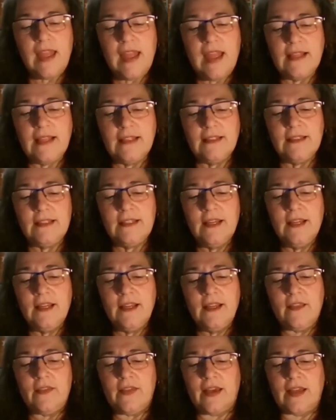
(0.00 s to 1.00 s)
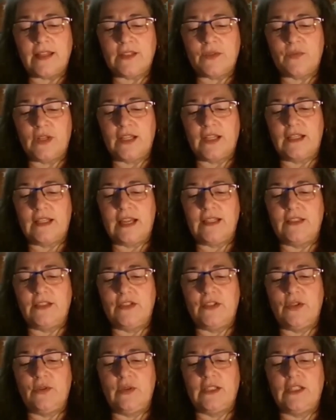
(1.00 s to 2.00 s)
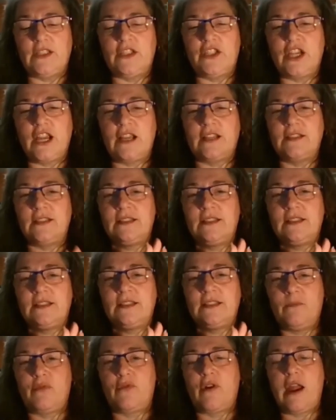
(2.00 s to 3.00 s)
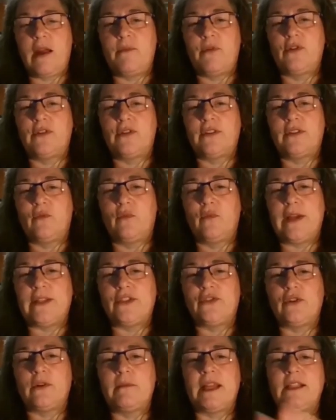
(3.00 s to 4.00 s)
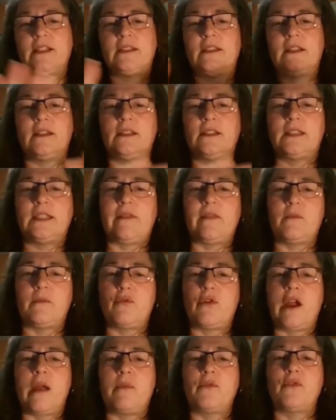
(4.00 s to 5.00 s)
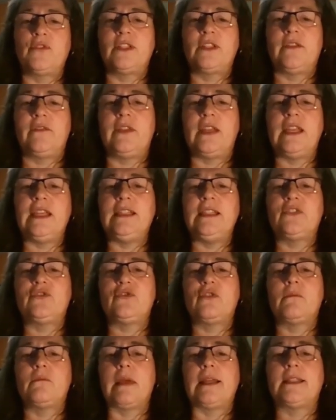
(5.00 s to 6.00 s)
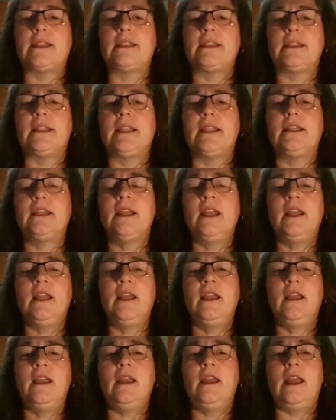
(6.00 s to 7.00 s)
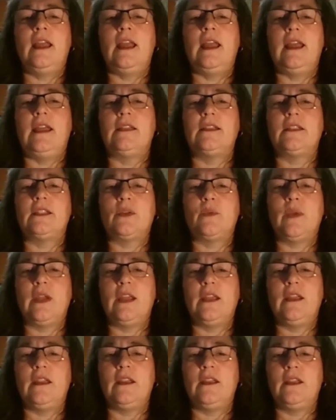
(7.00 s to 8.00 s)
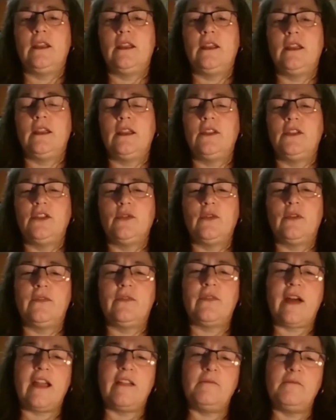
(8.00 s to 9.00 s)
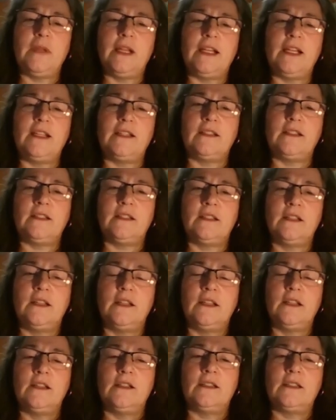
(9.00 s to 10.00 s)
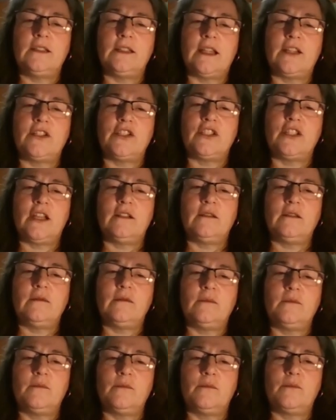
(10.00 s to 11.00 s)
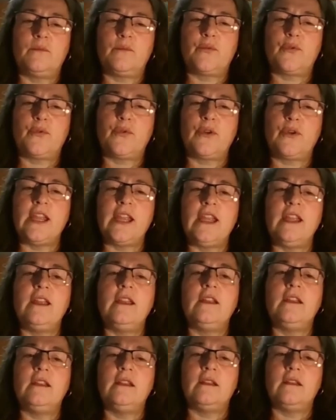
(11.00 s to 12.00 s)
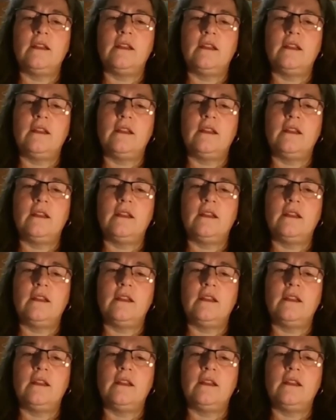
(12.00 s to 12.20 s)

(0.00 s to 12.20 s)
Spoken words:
And that's really nice too. It checks 7 parameters of Western medicine and 7 parameters of Eastern medicine. And so we can do a 5-minute session pre